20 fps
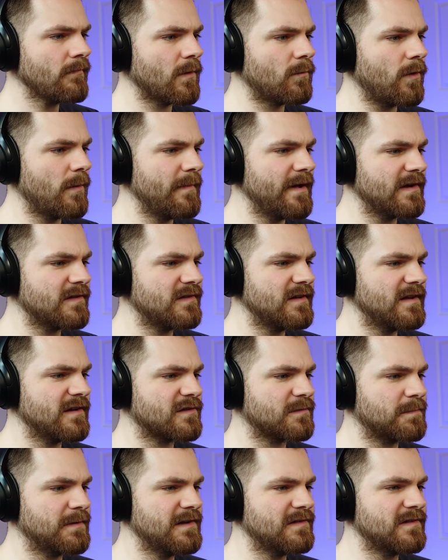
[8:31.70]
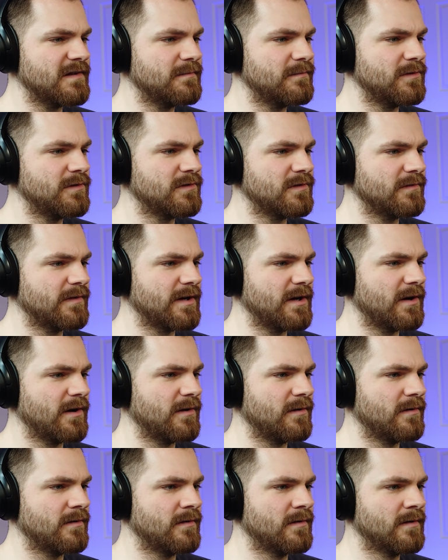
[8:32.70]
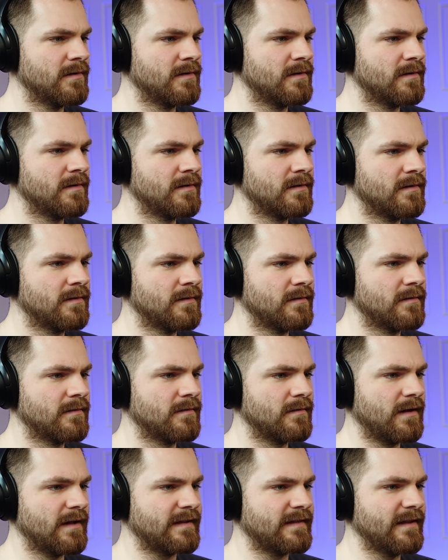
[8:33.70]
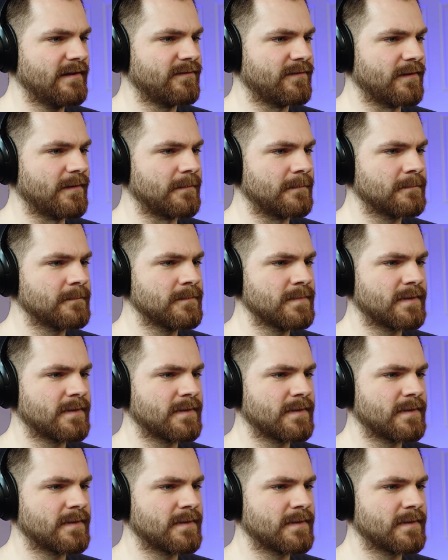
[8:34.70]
What makes the explicit music video, like, different?